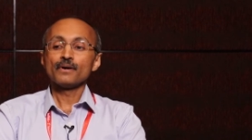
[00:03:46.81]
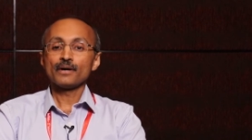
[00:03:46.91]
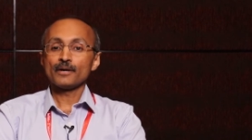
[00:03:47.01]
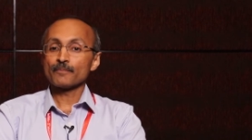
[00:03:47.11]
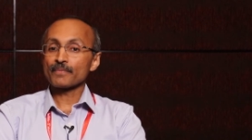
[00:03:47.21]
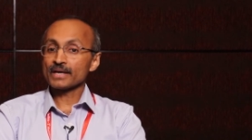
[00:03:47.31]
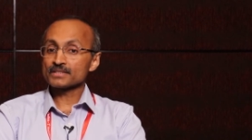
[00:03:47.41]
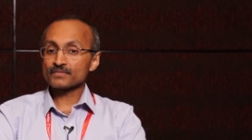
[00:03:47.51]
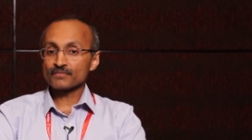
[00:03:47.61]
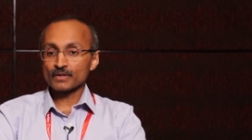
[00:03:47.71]
Um,
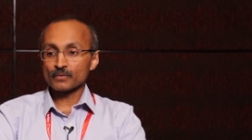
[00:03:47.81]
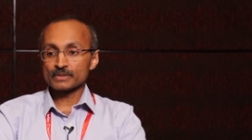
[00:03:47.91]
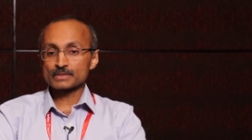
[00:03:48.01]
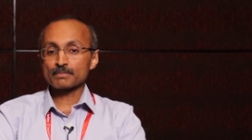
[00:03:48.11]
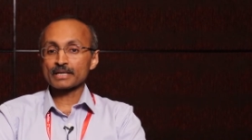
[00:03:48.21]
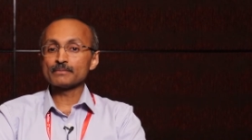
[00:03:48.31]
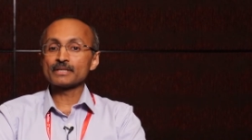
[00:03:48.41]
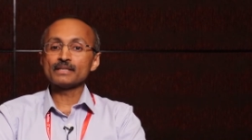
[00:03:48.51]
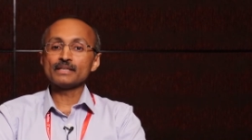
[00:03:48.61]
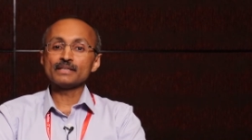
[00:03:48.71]
as of now, it's
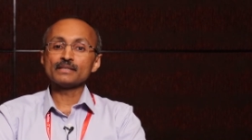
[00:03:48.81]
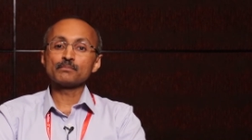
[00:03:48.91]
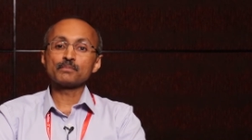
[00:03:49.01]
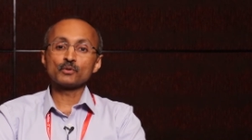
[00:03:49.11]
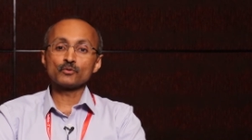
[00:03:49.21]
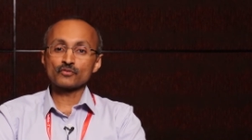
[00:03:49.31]
primarily approved